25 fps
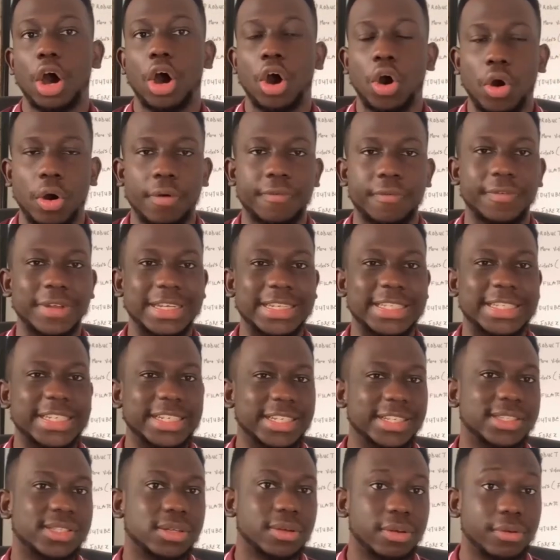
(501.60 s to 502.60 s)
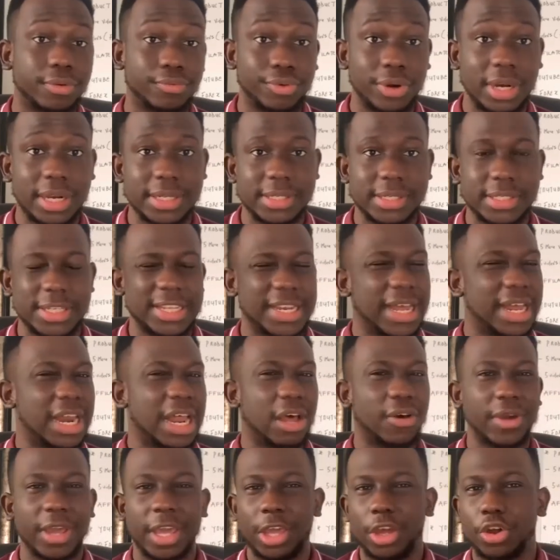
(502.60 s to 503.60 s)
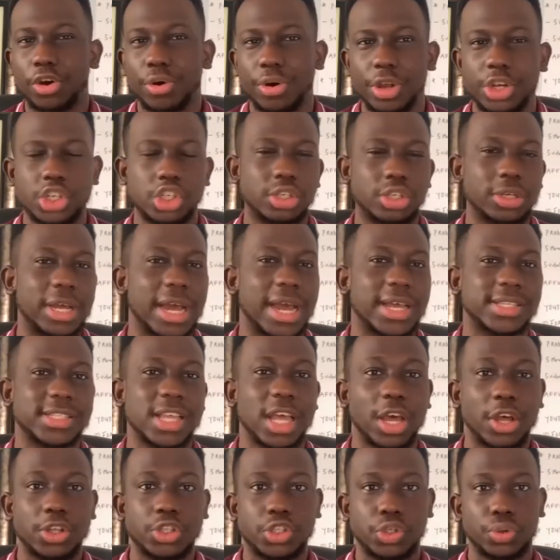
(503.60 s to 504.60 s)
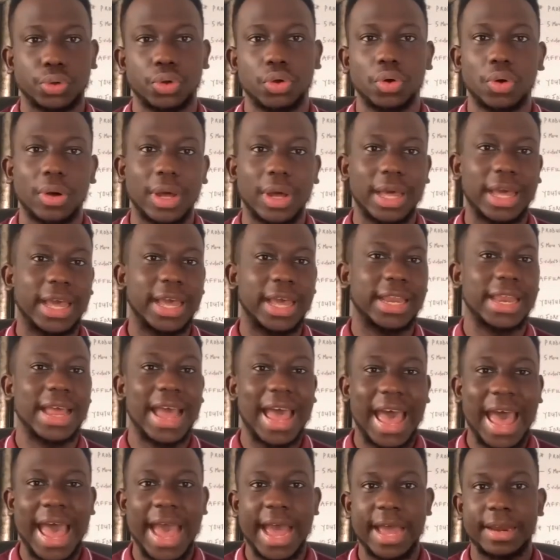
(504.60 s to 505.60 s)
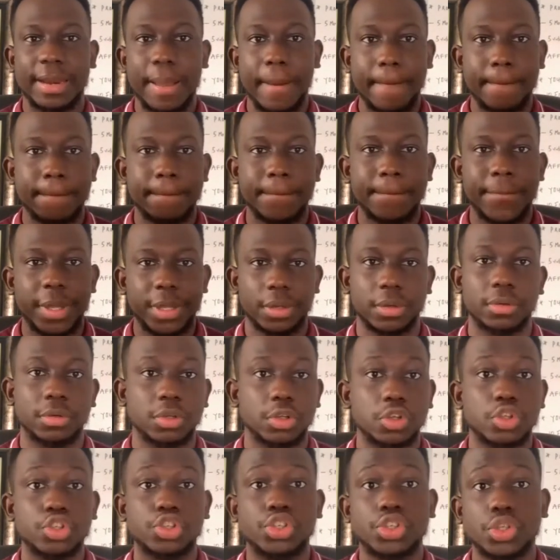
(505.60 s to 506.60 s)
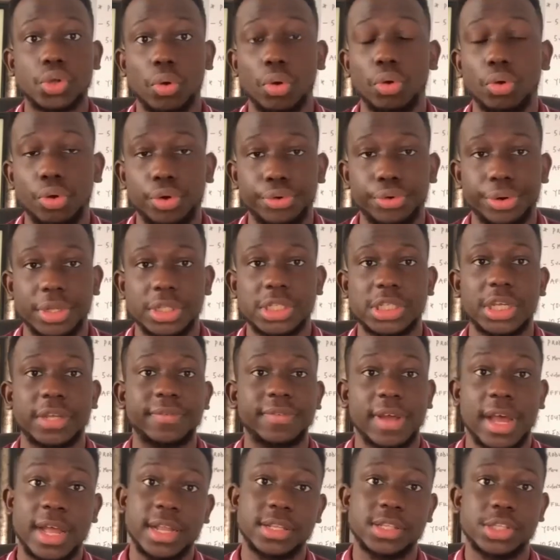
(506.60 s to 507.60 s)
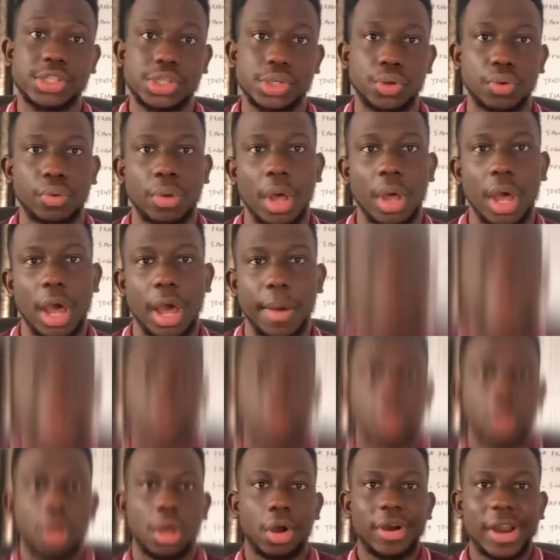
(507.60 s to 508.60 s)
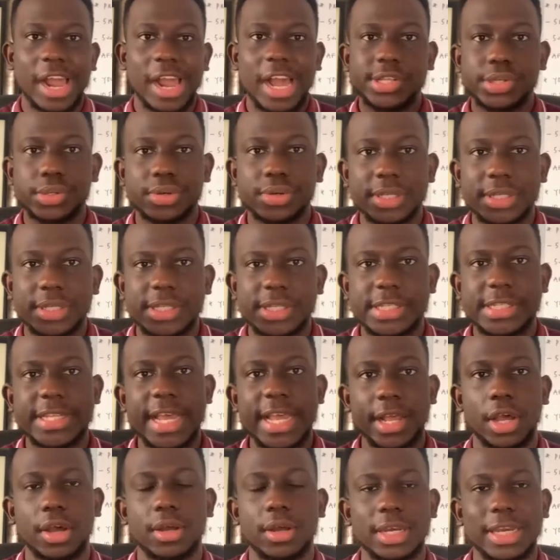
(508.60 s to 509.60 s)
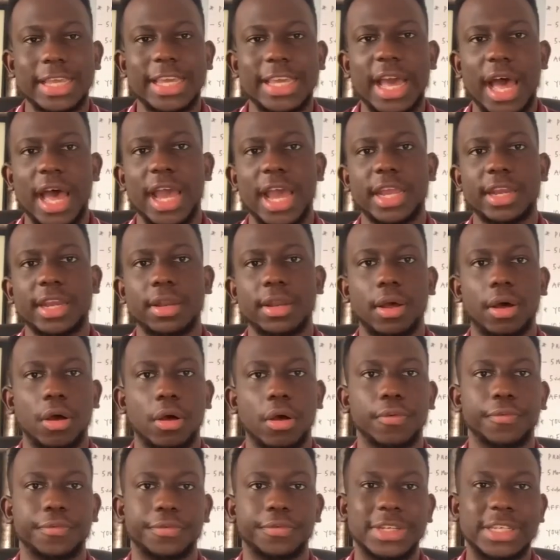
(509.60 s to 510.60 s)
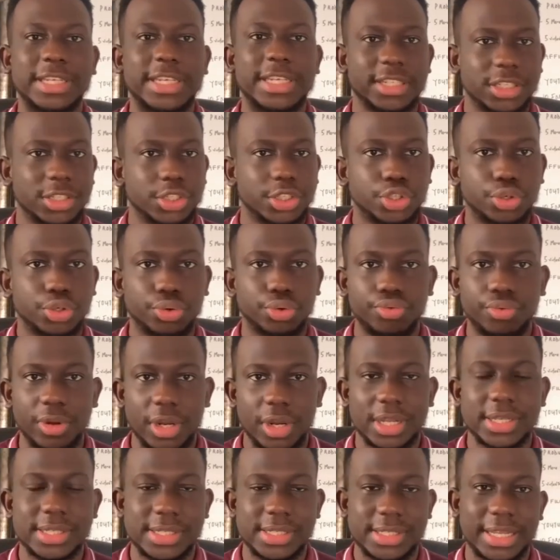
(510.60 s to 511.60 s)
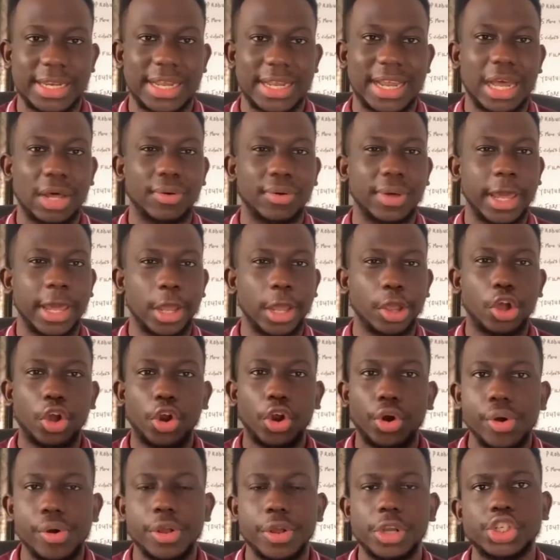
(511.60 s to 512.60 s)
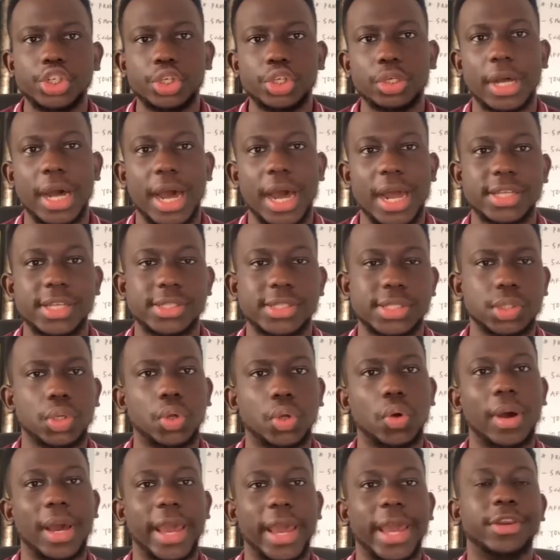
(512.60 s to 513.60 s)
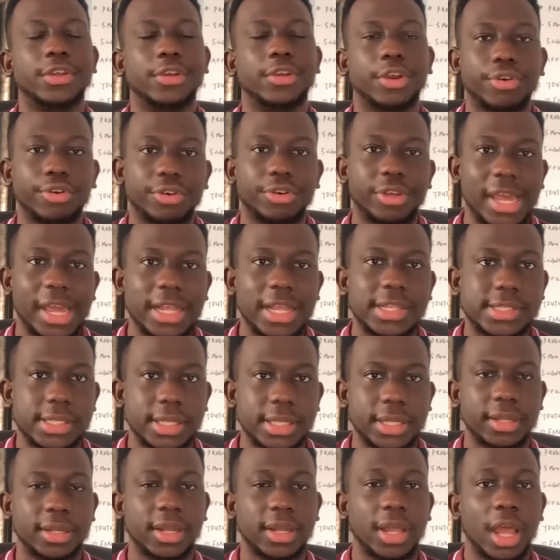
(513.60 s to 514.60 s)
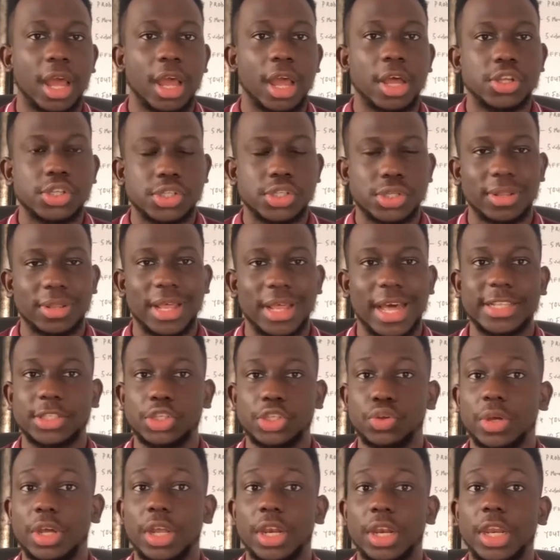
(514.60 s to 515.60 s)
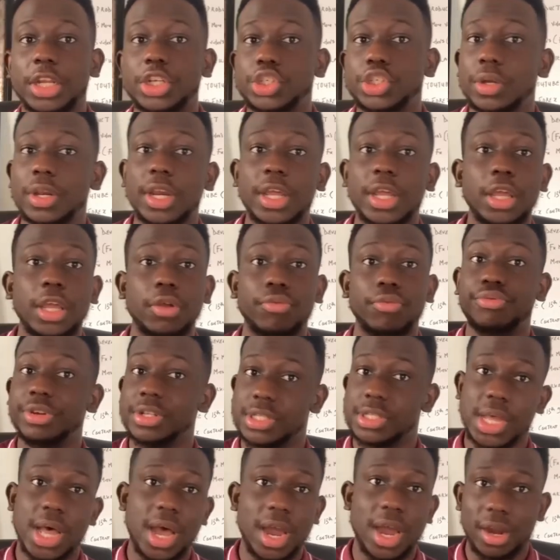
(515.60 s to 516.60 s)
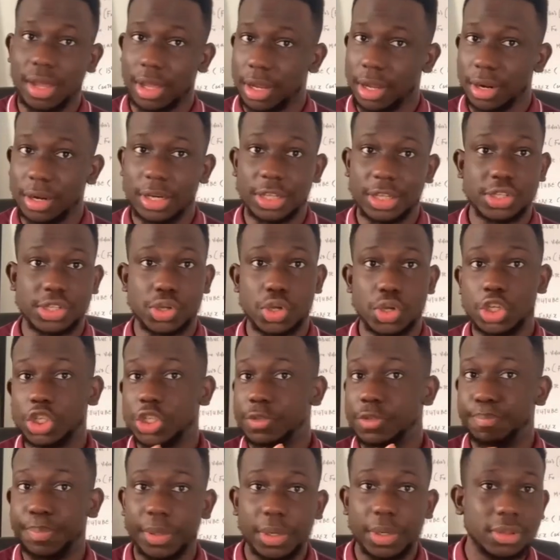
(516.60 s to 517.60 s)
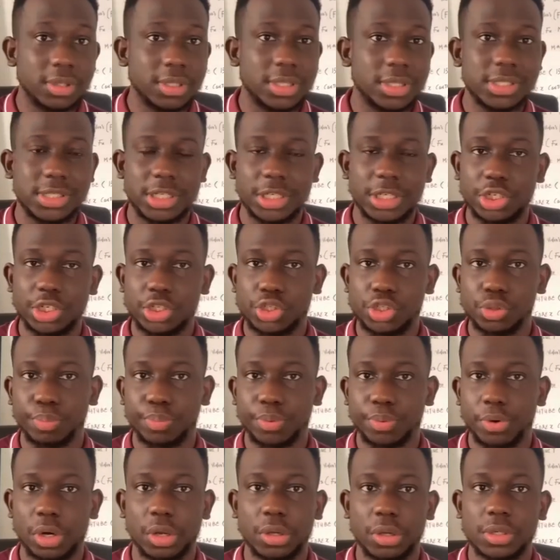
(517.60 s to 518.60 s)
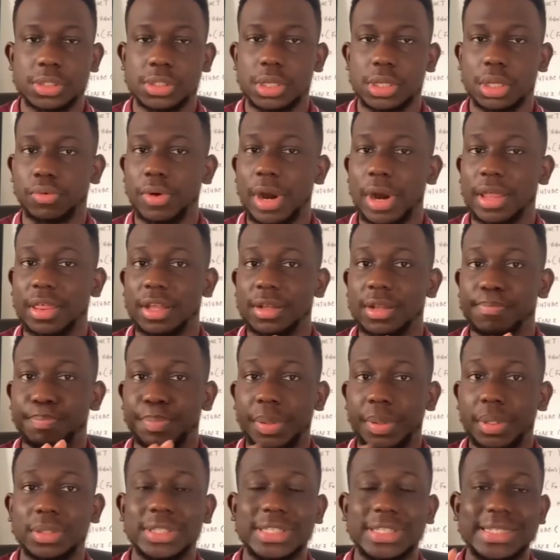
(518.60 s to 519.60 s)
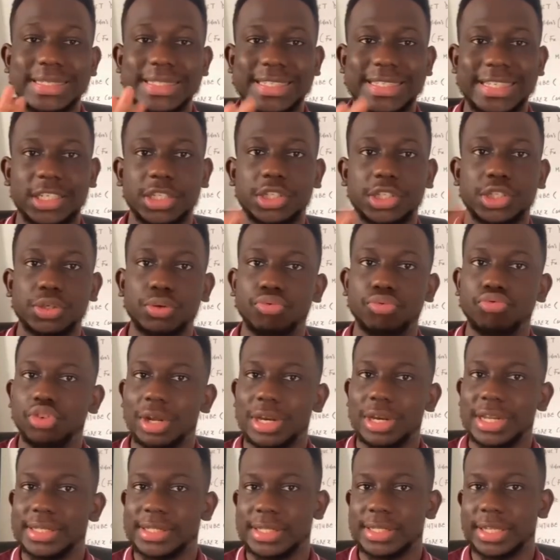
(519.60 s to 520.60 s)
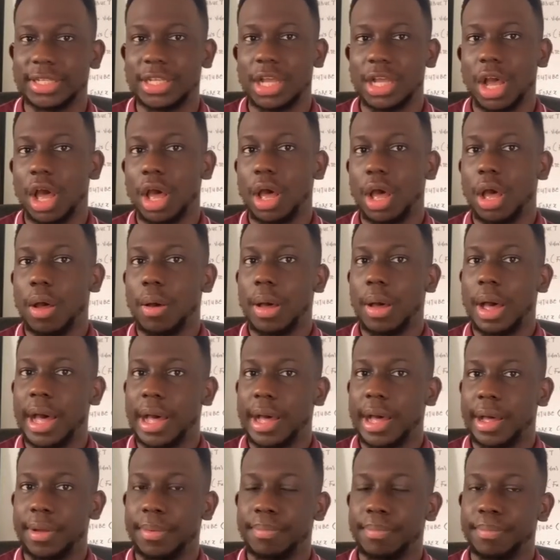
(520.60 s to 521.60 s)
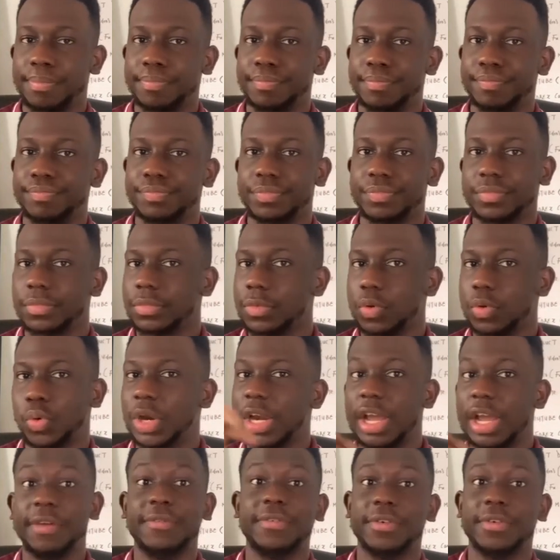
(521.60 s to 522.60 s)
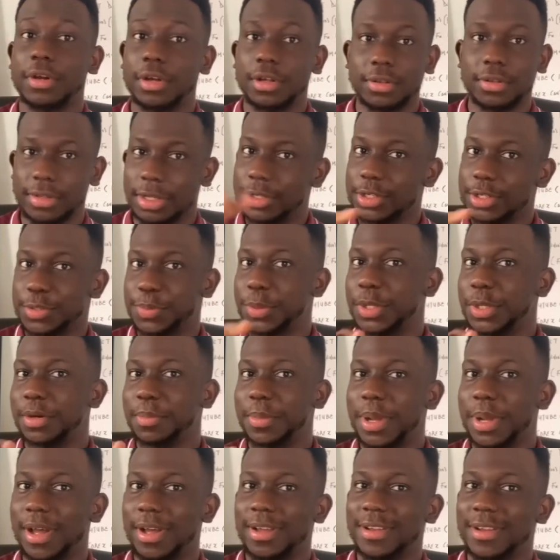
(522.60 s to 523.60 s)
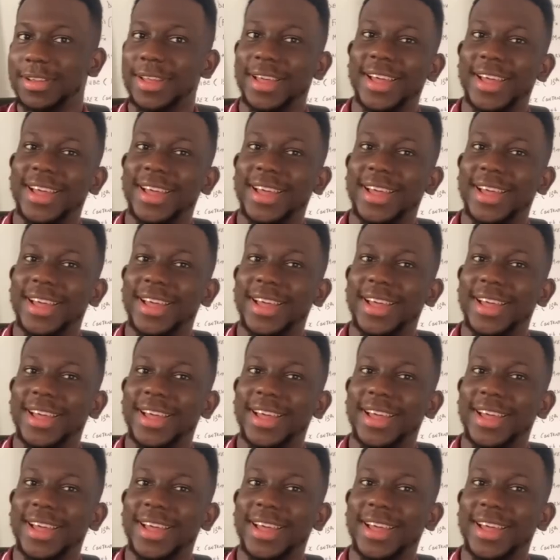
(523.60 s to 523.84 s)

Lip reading: of digital real estate that I'll encourage you guys to go ahead and build. So lucrative and so powerful. All right guys, so the second kind of digital real estate that I'll encourage you guys to go ahead creating, so that you can literally retire early. So you just build these digital products, rather build this digital real estate, whatever that I was speaking about.